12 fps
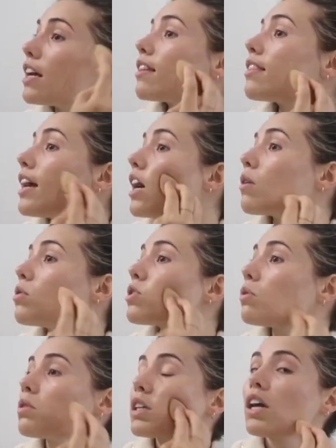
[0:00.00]
there was
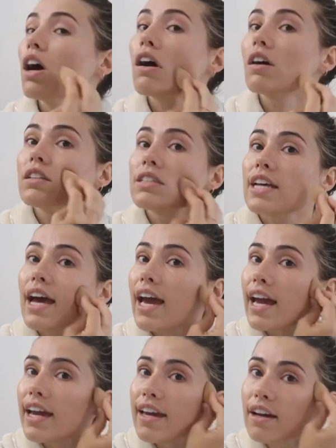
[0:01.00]
a really hard
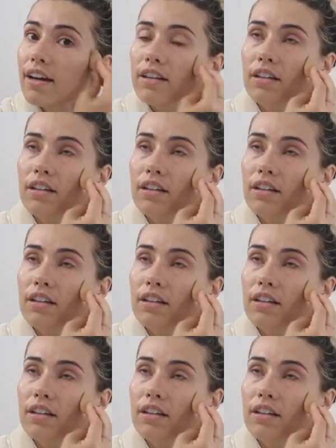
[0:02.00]
day,